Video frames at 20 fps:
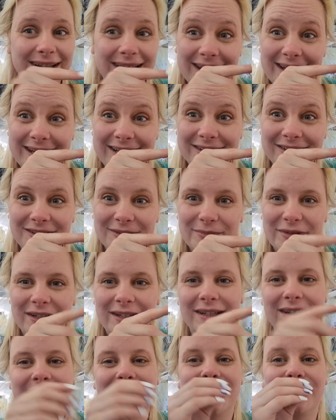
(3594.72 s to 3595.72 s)
layer
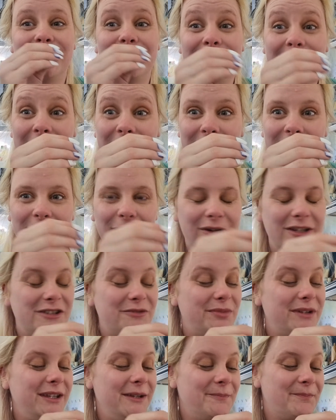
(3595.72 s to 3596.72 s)
beneath is very
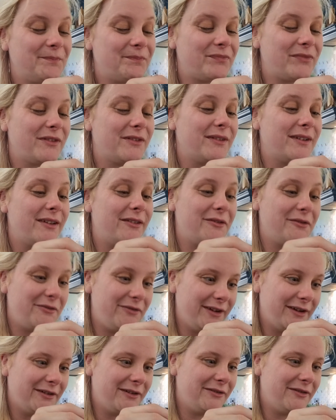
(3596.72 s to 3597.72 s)
crispy.
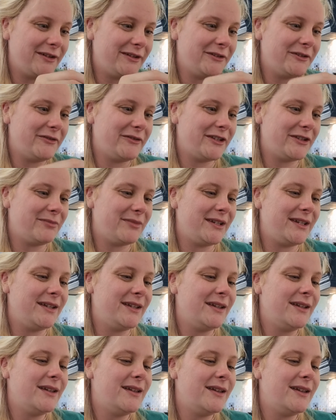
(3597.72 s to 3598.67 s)
Very, very crispy.